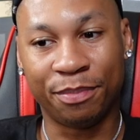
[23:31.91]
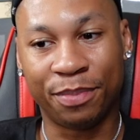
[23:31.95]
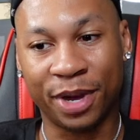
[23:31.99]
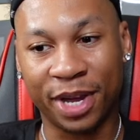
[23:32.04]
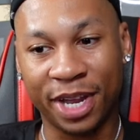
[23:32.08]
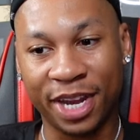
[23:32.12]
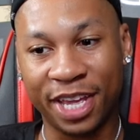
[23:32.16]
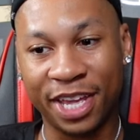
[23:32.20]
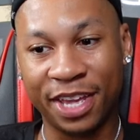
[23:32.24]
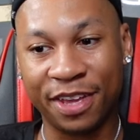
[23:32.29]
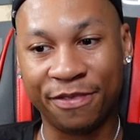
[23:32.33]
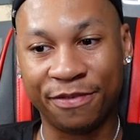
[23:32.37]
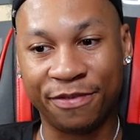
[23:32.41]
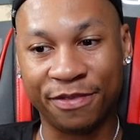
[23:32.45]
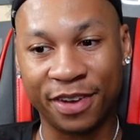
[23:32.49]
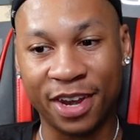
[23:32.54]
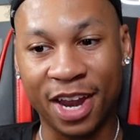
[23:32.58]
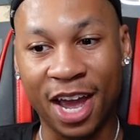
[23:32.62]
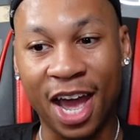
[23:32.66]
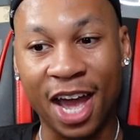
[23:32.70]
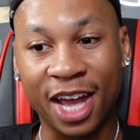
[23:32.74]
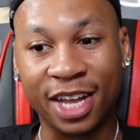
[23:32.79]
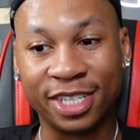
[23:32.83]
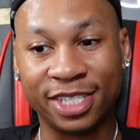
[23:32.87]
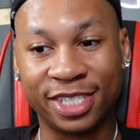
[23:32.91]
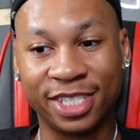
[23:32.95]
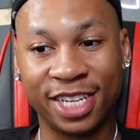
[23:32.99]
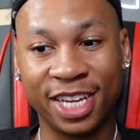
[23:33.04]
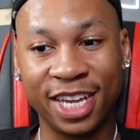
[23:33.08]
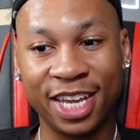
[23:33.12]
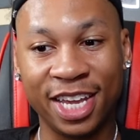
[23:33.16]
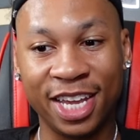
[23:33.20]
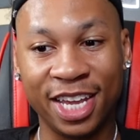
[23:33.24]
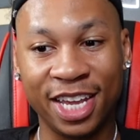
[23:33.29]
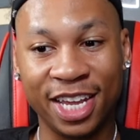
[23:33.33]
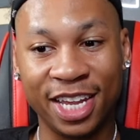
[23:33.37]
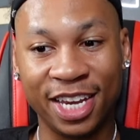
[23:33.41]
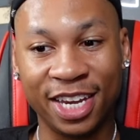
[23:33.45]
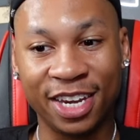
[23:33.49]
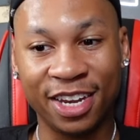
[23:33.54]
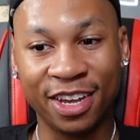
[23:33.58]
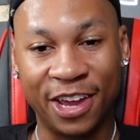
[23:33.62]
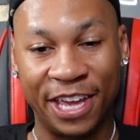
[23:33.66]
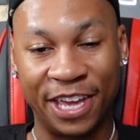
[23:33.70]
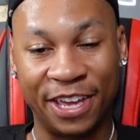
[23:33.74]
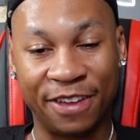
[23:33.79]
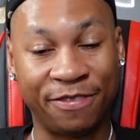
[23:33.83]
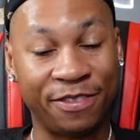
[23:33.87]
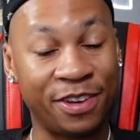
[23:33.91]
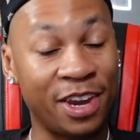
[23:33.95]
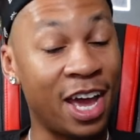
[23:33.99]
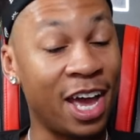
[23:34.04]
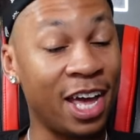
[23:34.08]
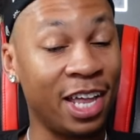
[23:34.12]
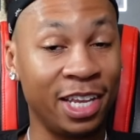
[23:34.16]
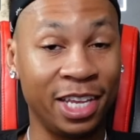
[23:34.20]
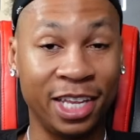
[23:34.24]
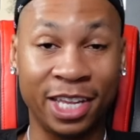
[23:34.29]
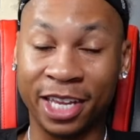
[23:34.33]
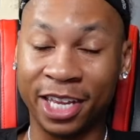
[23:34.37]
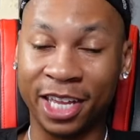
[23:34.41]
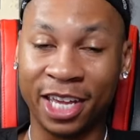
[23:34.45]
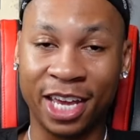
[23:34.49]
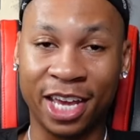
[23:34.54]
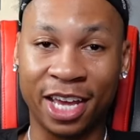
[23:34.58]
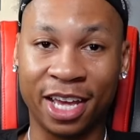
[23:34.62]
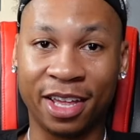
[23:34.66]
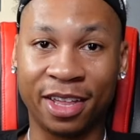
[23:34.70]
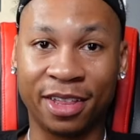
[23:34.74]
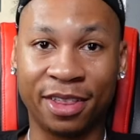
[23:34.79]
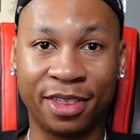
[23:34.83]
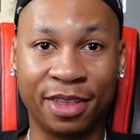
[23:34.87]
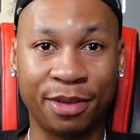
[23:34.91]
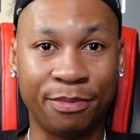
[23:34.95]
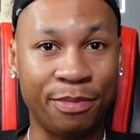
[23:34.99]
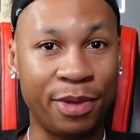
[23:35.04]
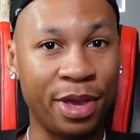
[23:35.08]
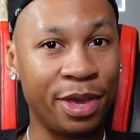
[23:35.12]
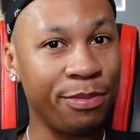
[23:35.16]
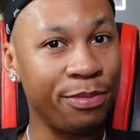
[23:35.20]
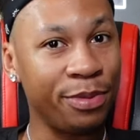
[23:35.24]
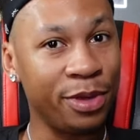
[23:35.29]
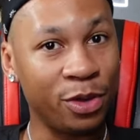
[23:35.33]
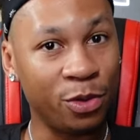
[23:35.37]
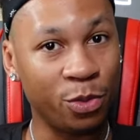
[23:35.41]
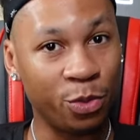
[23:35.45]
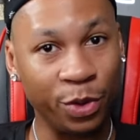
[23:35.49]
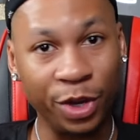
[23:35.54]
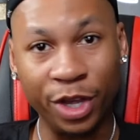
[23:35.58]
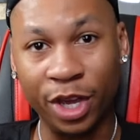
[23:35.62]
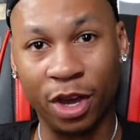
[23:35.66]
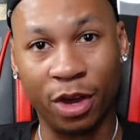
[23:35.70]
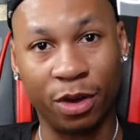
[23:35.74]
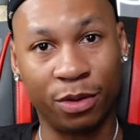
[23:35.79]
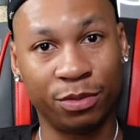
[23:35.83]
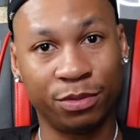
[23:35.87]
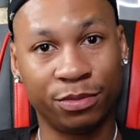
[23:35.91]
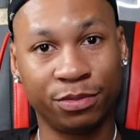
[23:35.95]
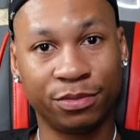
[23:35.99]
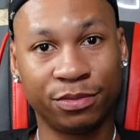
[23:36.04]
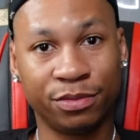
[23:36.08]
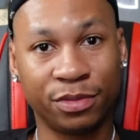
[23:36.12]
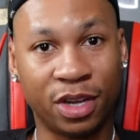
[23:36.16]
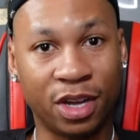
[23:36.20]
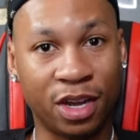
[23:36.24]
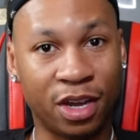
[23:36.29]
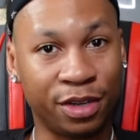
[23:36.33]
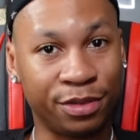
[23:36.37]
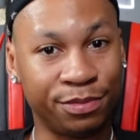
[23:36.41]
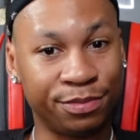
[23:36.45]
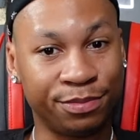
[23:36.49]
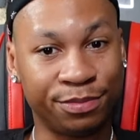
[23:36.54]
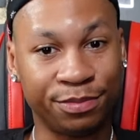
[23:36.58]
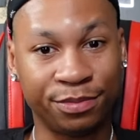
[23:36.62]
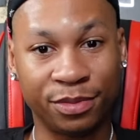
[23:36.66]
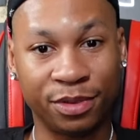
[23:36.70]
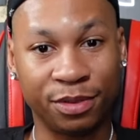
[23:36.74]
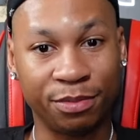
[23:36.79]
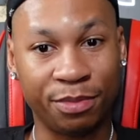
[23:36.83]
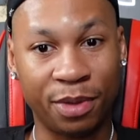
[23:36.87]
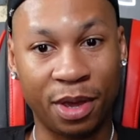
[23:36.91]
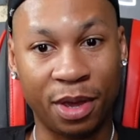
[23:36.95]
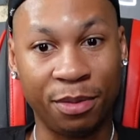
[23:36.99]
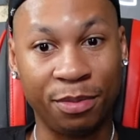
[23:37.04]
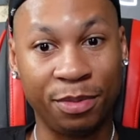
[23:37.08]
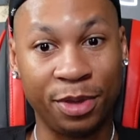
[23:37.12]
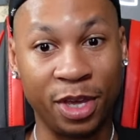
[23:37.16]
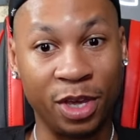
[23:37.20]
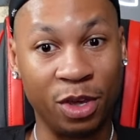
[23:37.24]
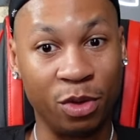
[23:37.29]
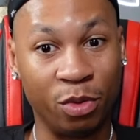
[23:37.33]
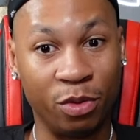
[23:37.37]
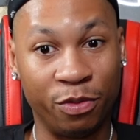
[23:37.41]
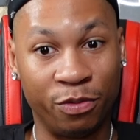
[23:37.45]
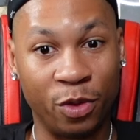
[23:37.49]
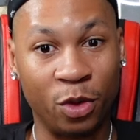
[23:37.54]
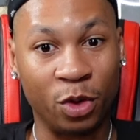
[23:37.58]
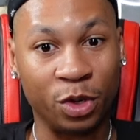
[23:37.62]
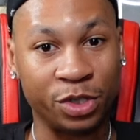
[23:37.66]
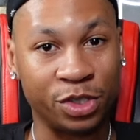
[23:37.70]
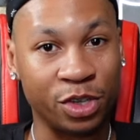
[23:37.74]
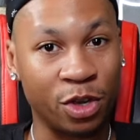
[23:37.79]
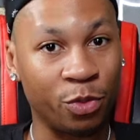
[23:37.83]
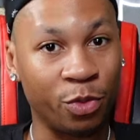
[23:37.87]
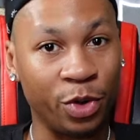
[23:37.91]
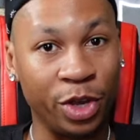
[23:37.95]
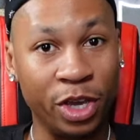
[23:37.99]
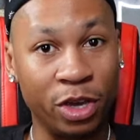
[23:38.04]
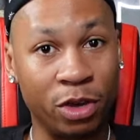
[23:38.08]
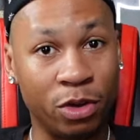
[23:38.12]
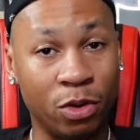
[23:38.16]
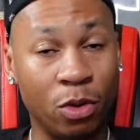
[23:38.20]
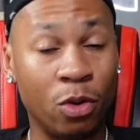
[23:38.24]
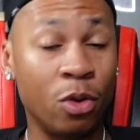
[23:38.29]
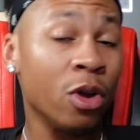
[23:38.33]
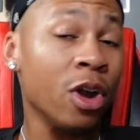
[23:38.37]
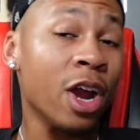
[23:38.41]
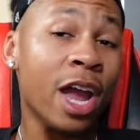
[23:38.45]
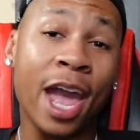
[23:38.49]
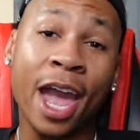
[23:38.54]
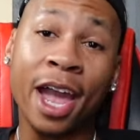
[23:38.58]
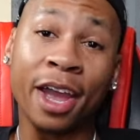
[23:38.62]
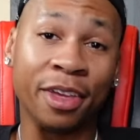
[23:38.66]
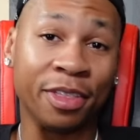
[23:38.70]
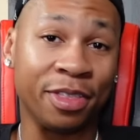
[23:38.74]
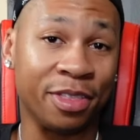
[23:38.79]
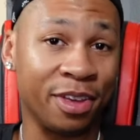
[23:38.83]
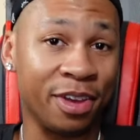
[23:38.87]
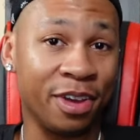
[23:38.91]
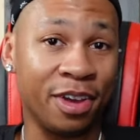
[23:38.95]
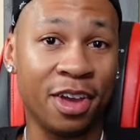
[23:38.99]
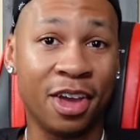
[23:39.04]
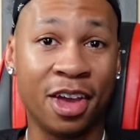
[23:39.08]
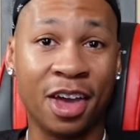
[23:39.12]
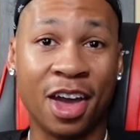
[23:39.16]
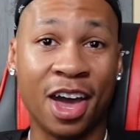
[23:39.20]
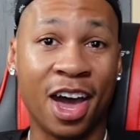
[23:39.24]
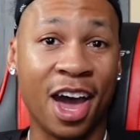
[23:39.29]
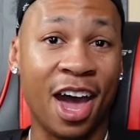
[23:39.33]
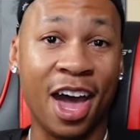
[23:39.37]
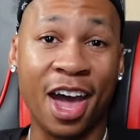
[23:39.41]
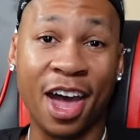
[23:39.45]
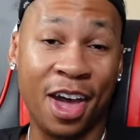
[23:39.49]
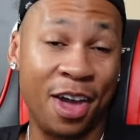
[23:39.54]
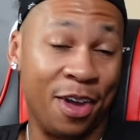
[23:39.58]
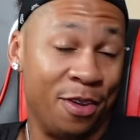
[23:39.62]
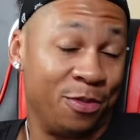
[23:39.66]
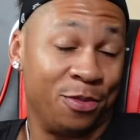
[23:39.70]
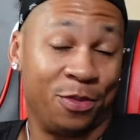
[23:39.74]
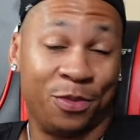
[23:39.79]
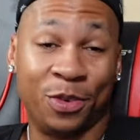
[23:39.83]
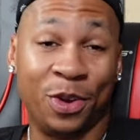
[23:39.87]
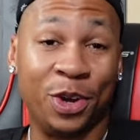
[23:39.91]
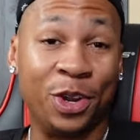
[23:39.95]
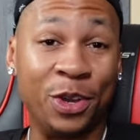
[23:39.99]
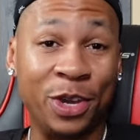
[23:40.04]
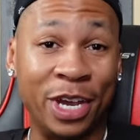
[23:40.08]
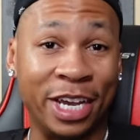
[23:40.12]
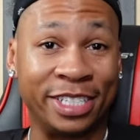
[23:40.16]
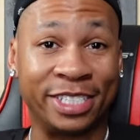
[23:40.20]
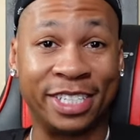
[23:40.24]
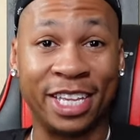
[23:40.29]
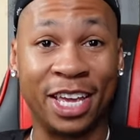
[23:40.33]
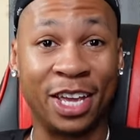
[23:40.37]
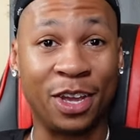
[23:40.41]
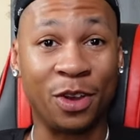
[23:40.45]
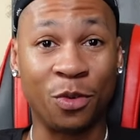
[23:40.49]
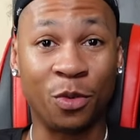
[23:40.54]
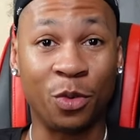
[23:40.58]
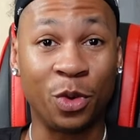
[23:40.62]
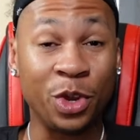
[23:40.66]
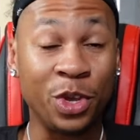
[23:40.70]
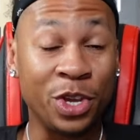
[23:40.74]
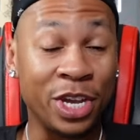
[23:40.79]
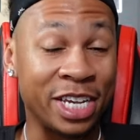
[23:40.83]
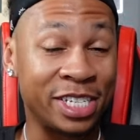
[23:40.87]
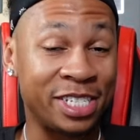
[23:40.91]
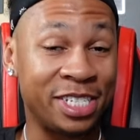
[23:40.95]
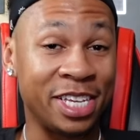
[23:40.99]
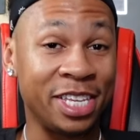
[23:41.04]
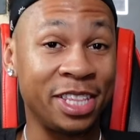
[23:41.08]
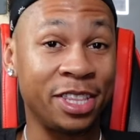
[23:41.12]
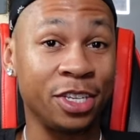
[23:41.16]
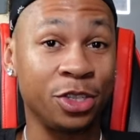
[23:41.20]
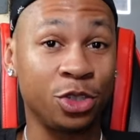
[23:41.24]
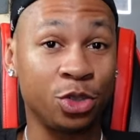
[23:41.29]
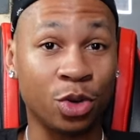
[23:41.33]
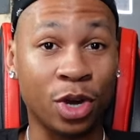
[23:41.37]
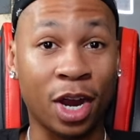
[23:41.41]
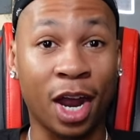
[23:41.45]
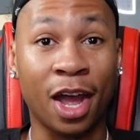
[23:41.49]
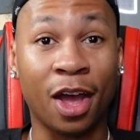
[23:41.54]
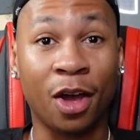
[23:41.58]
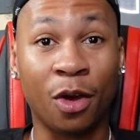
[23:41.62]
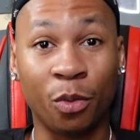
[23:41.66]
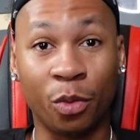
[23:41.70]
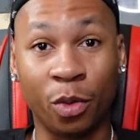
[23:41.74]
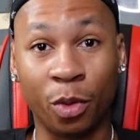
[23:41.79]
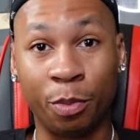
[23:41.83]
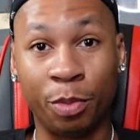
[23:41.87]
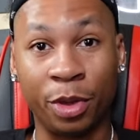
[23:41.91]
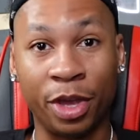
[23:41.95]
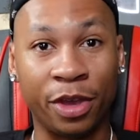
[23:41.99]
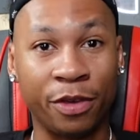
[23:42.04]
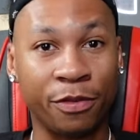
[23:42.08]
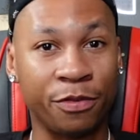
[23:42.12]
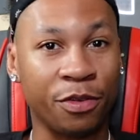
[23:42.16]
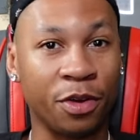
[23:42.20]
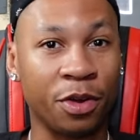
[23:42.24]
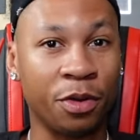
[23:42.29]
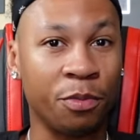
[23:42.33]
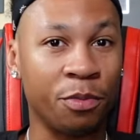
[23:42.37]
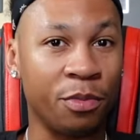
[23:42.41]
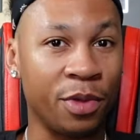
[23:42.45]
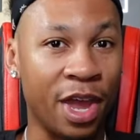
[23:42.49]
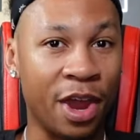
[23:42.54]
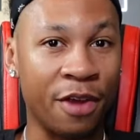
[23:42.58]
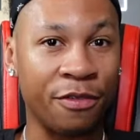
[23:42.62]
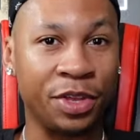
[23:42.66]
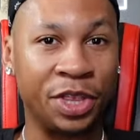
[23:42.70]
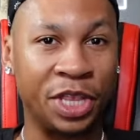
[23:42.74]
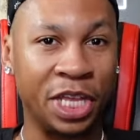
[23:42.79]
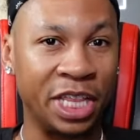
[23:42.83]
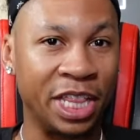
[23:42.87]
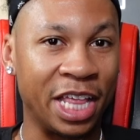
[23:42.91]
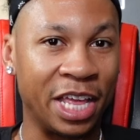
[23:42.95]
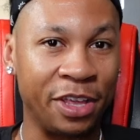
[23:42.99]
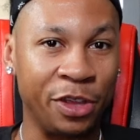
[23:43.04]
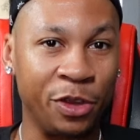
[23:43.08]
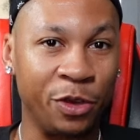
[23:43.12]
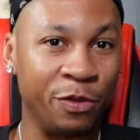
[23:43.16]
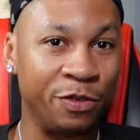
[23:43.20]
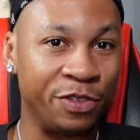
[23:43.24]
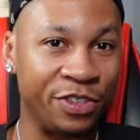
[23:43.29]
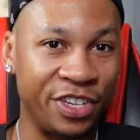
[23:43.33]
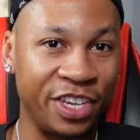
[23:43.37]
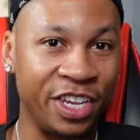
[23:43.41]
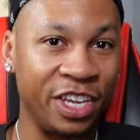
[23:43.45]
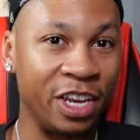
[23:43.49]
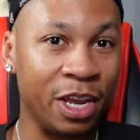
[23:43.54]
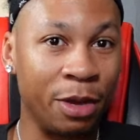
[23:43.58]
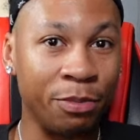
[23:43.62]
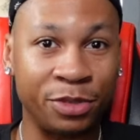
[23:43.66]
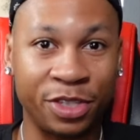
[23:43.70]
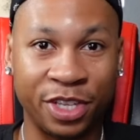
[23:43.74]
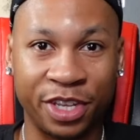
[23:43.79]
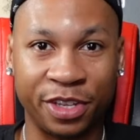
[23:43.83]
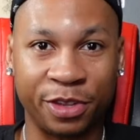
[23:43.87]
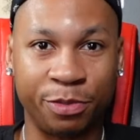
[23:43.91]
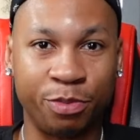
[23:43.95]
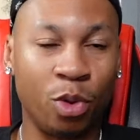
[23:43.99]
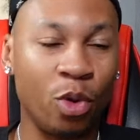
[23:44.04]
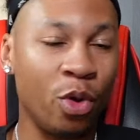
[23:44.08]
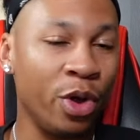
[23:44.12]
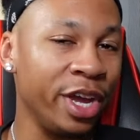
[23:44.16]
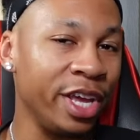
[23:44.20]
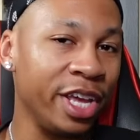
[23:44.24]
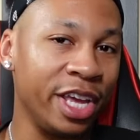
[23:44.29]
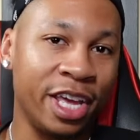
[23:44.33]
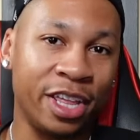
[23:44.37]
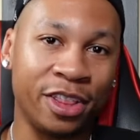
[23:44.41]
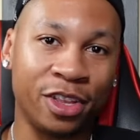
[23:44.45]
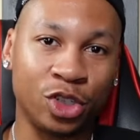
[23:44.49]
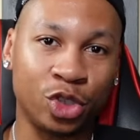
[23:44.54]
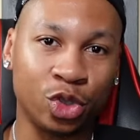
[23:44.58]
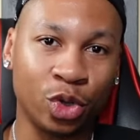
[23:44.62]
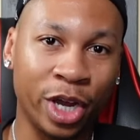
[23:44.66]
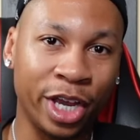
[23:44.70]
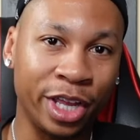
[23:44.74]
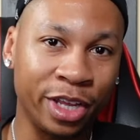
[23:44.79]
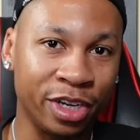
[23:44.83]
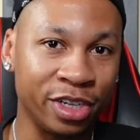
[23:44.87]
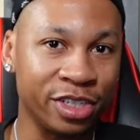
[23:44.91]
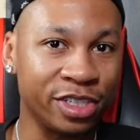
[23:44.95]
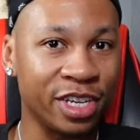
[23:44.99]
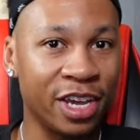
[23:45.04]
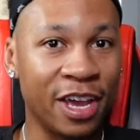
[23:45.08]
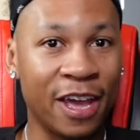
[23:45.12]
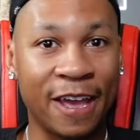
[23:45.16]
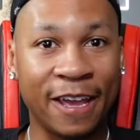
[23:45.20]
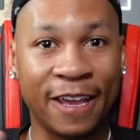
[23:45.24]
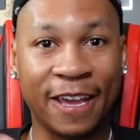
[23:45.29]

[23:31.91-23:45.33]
But if not Teen, if not Lilia, then maybe Rio. Maybe it will focus on Rio or Agatha. What do you guys think? What do you guys think the trial will be from everything that you've seen up to this point in the trailers?